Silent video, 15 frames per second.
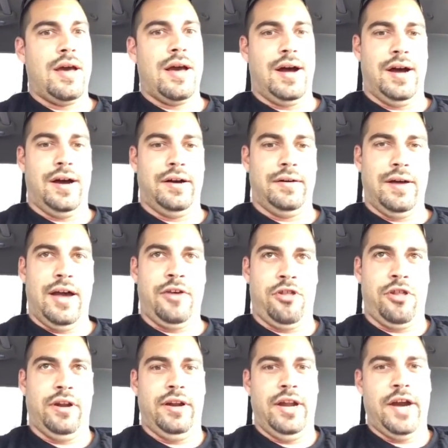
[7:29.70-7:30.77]
I
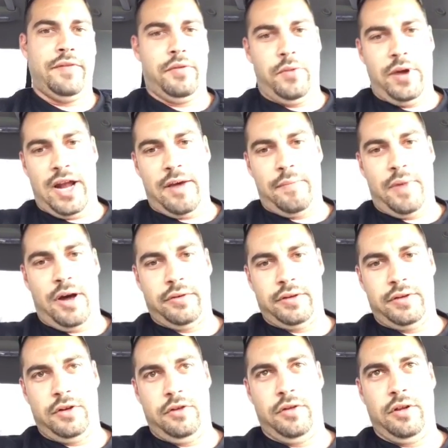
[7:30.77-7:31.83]
should have never went out and bought the
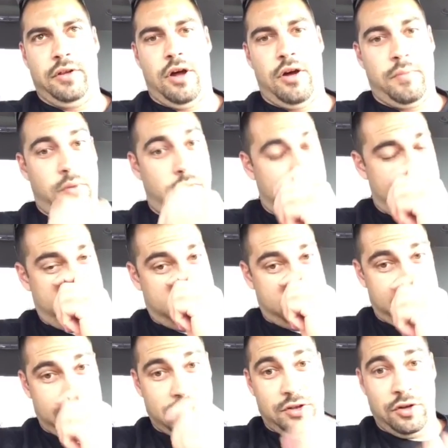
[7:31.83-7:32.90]
two new lawnmowers,
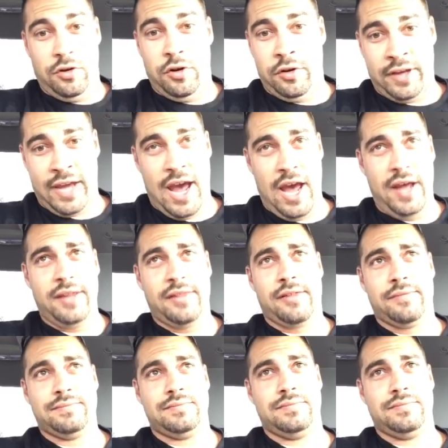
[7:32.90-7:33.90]
the two new Skags.